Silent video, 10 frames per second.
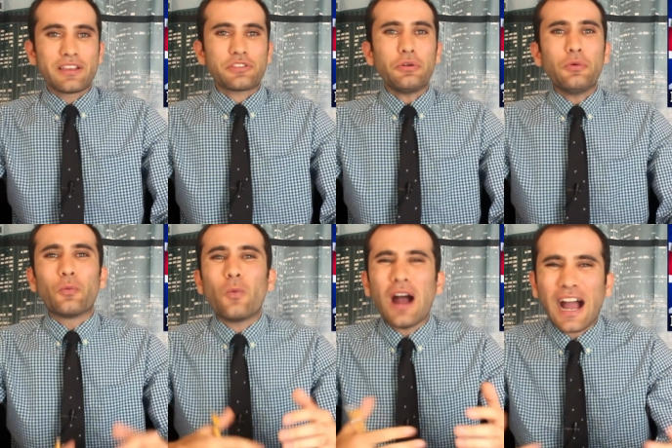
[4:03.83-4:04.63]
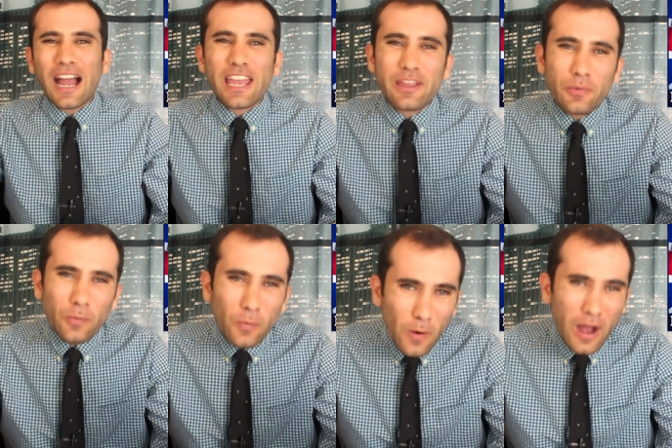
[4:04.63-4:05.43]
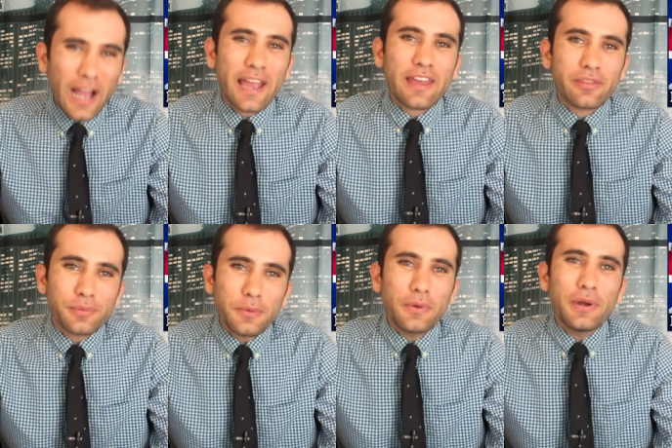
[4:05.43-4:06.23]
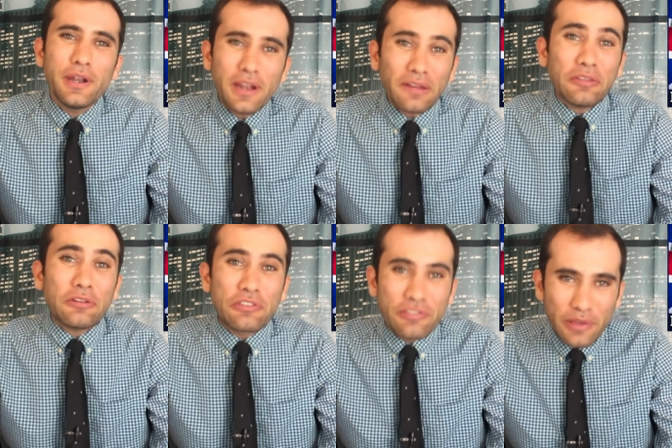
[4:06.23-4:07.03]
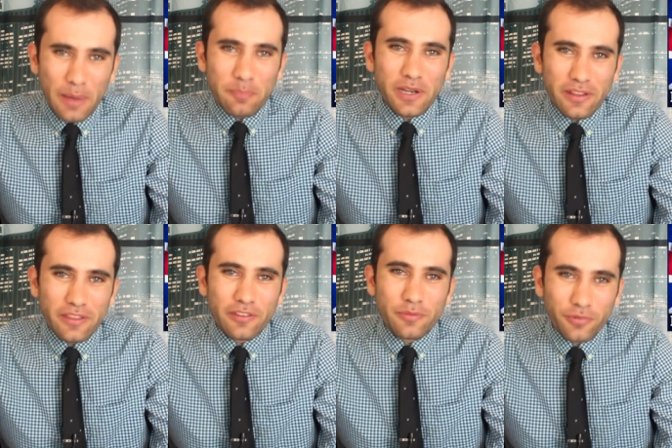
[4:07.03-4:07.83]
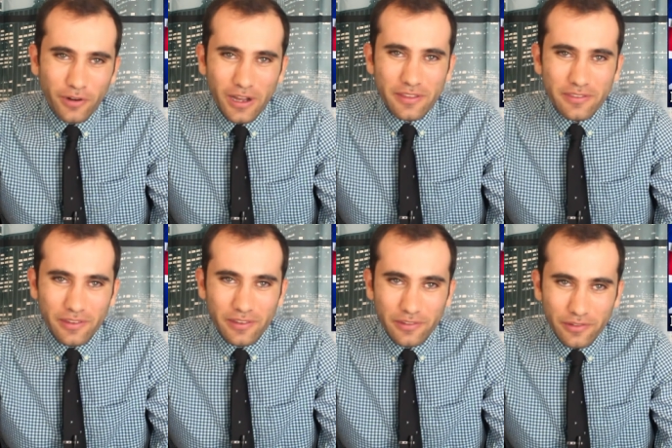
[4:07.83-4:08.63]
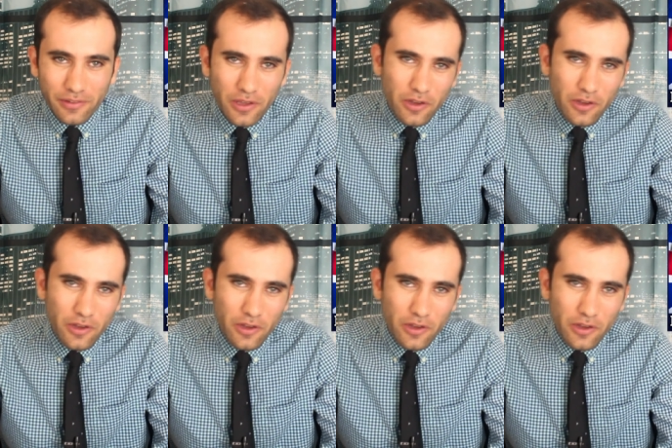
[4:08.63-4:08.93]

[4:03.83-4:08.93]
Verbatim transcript: So why throw another step into this process?